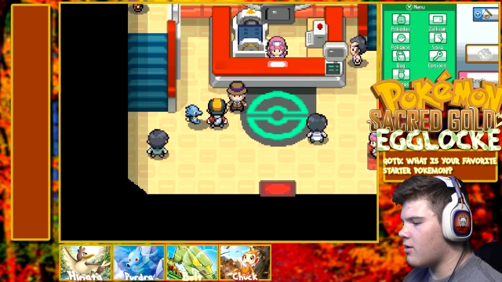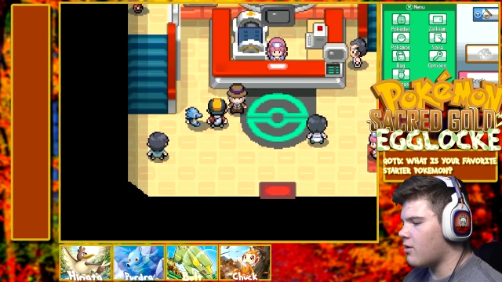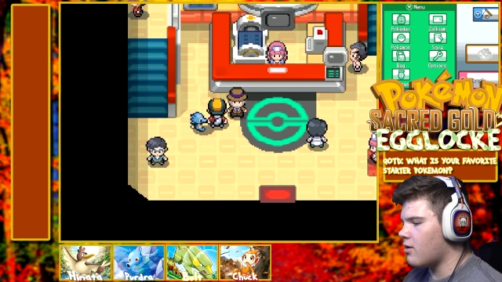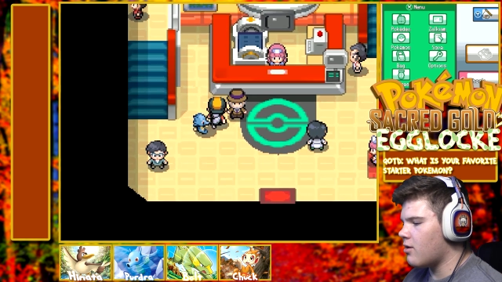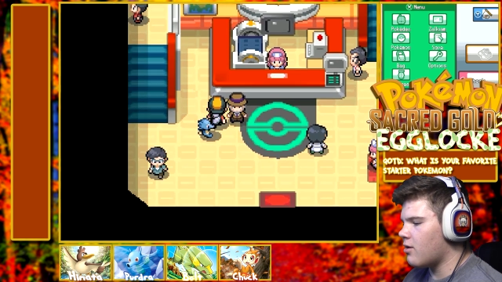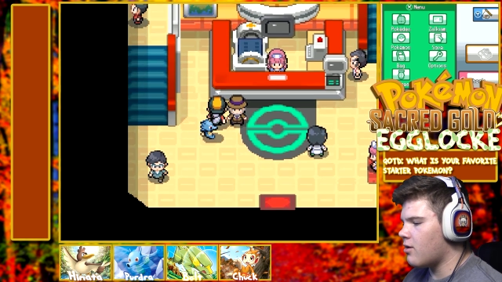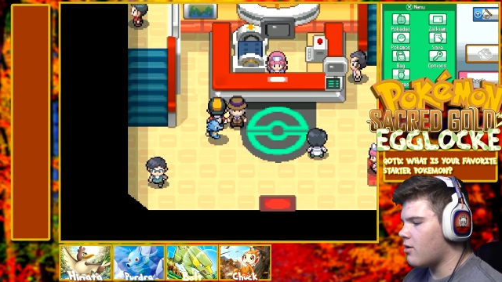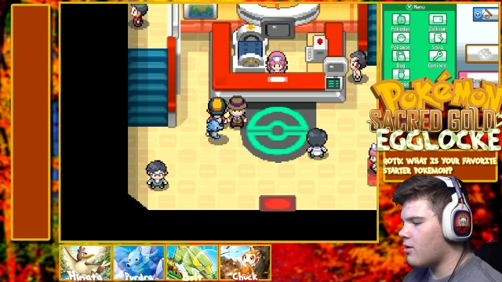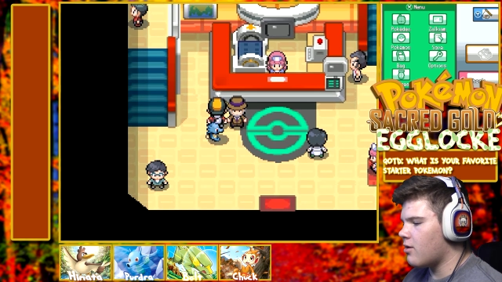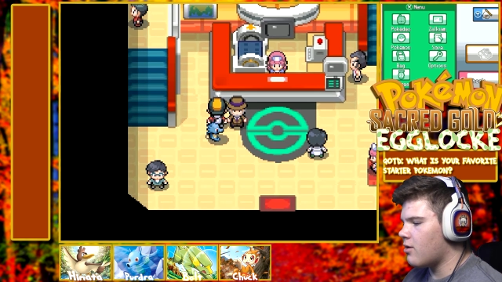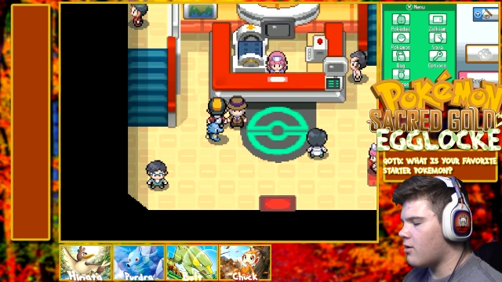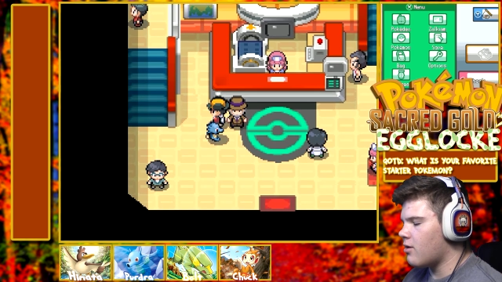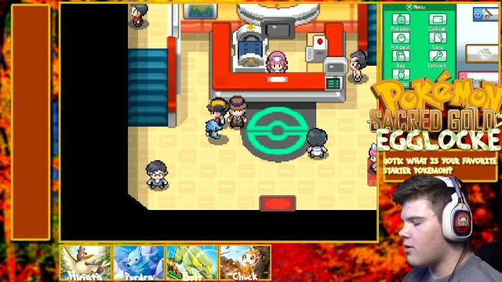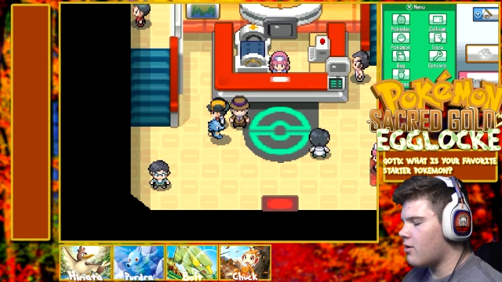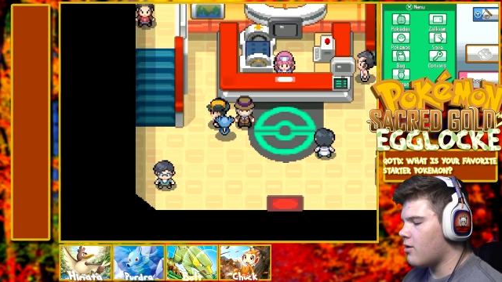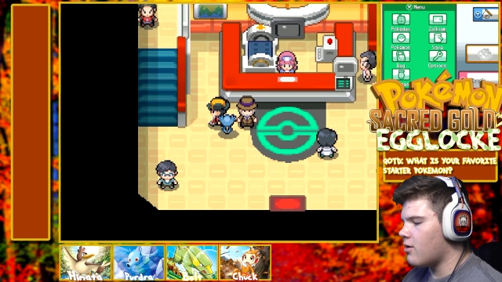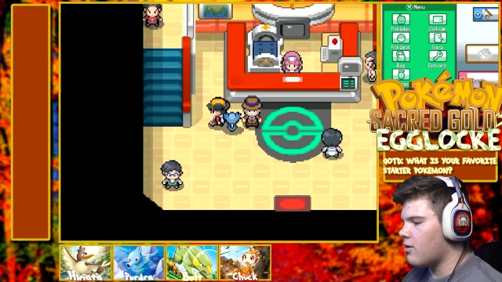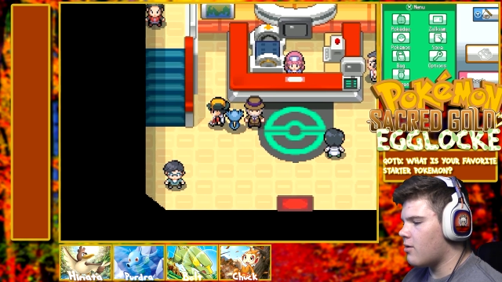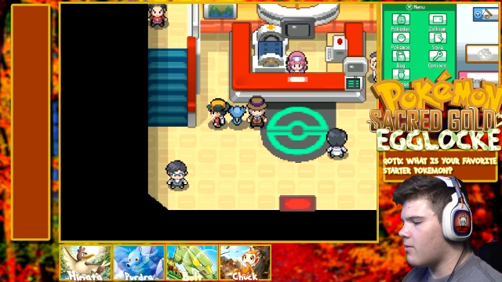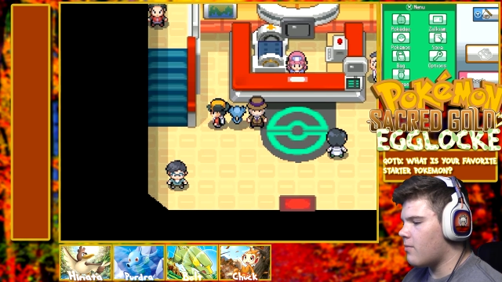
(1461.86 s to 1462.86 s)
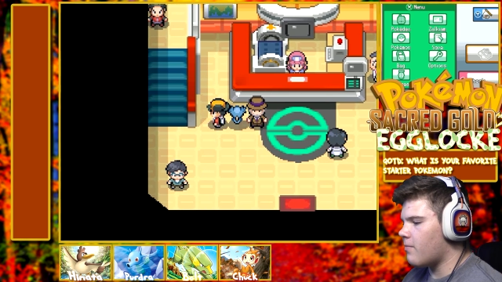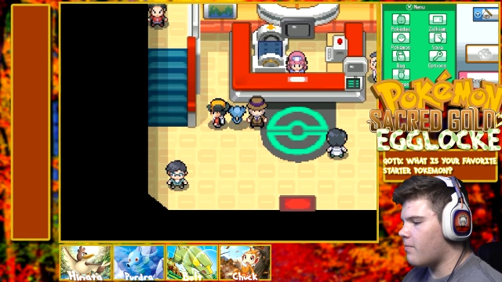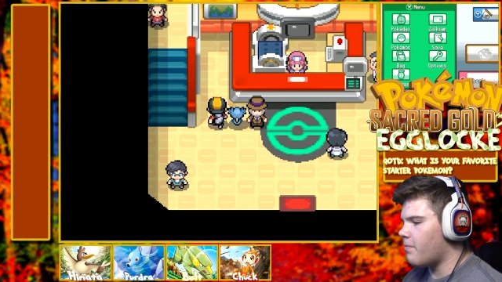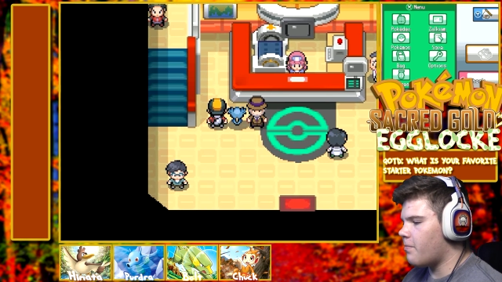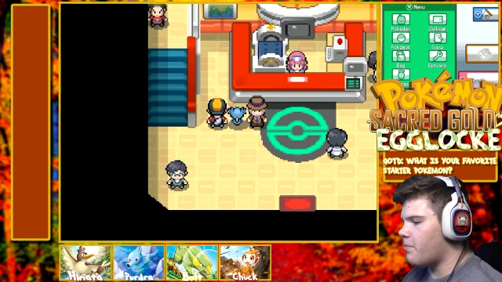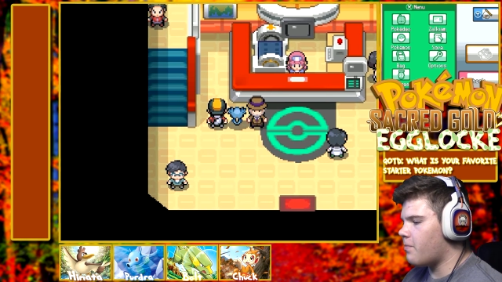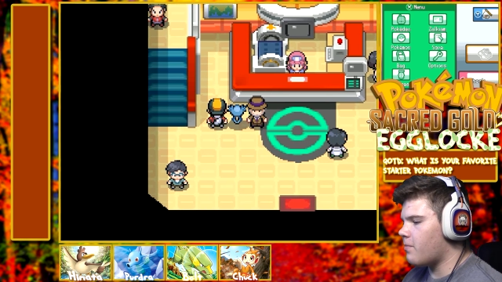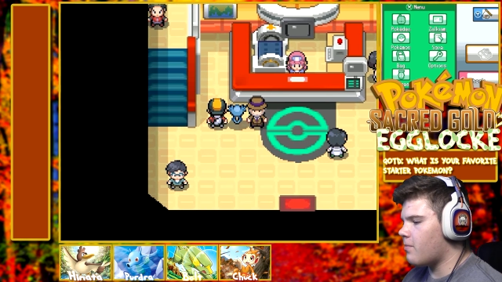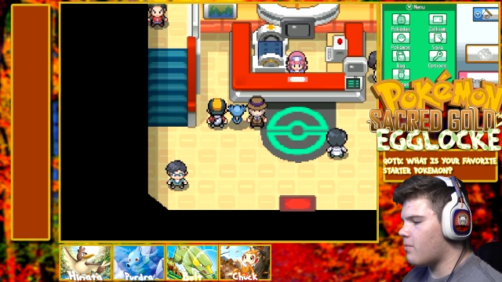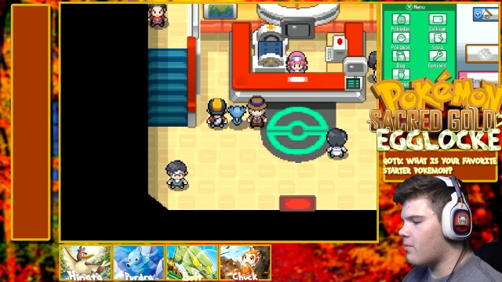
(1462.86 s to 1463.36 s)

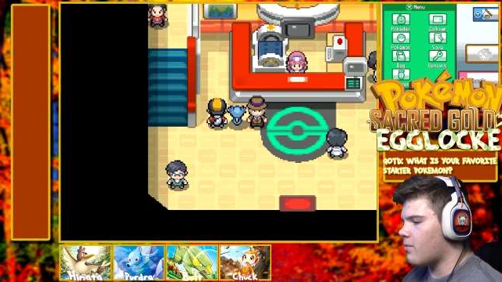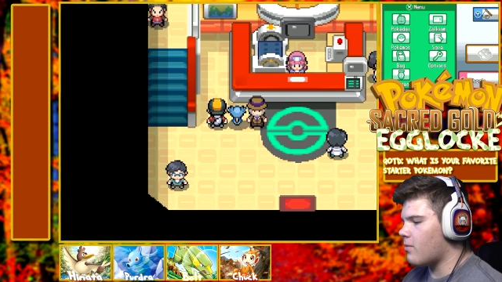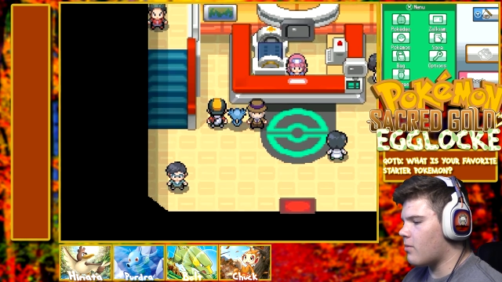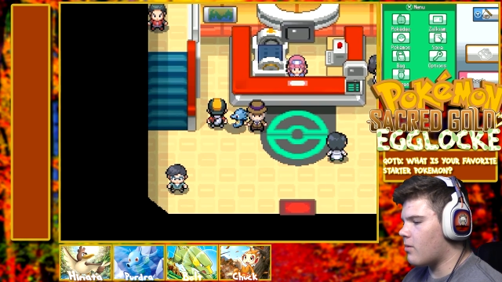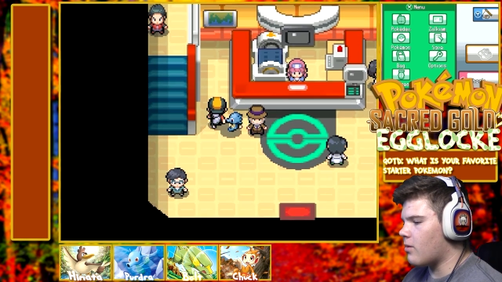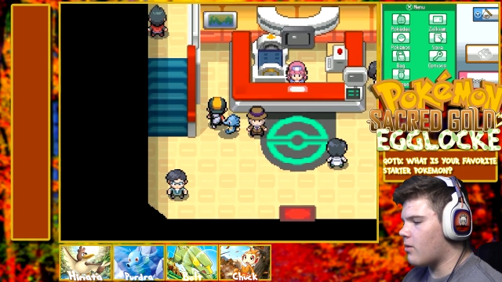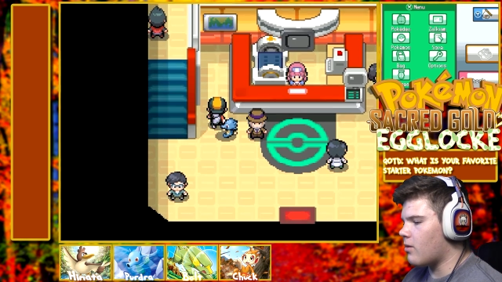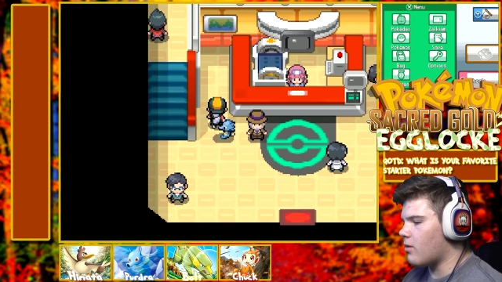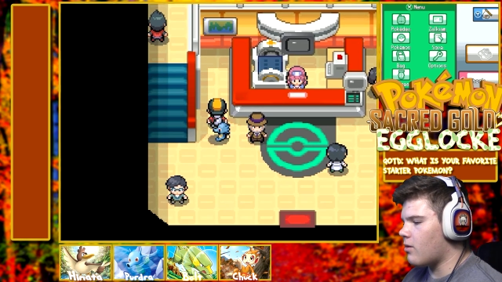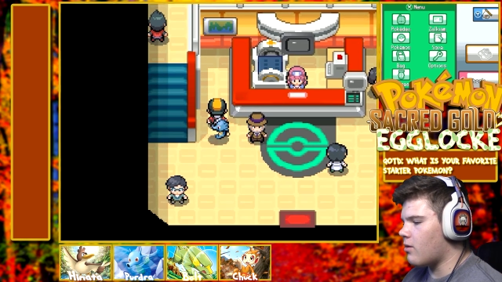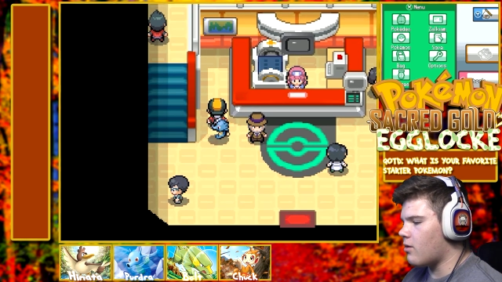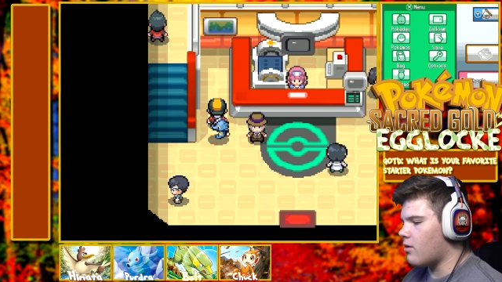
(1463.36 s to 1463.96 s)
No one is speaking in this clip.